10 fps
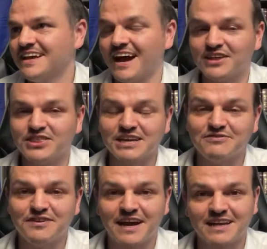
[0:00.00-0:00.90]
I think, in
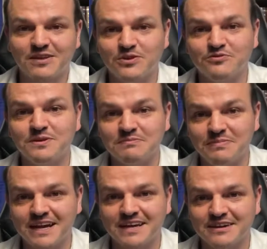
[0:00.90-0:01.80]
fact, it would have been
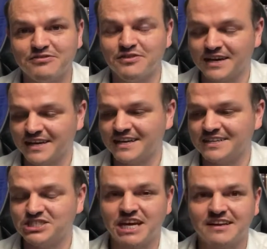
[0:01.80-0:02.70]
better if they
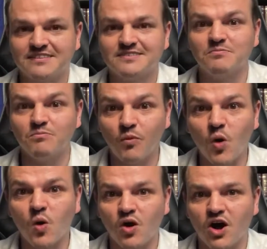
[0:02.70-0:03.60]
checked
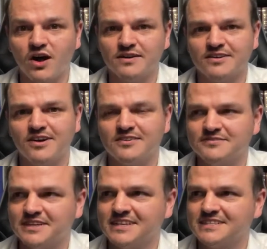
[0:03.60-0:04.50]
more on
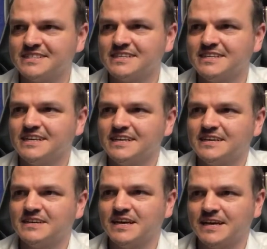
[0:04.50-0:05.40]
converts.
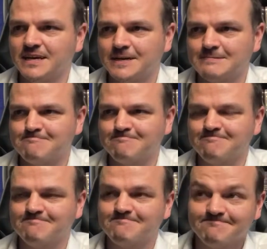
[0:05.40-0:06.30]

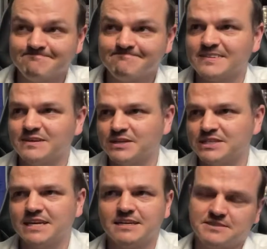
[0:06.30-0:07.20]
But
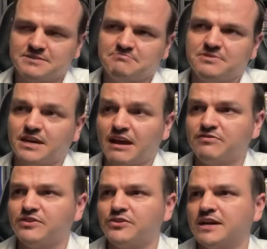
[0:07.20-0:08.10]
yes, they have
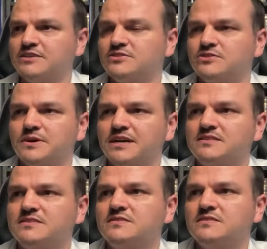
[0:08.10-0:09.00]
the right to do
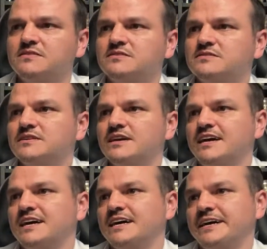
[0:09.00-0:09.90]
it,
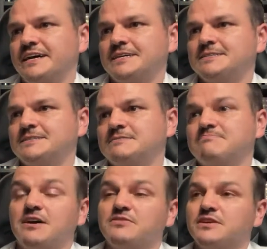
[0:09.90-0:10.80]
and
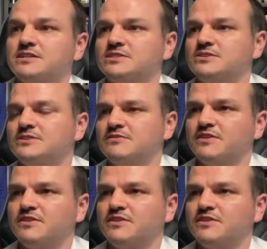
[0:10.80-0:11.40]
I think it's good if they